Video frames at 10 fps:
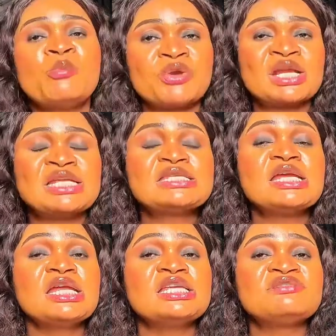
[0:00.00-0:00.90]

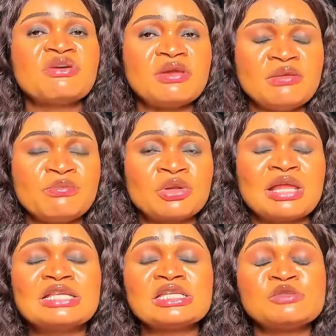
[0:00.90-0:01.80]
Pre-cleansing is very
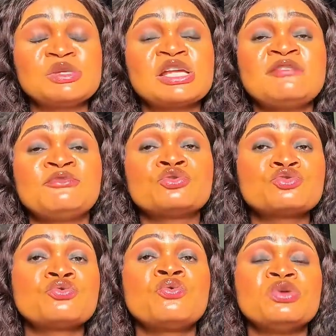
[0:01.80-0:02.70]
important, especially for those who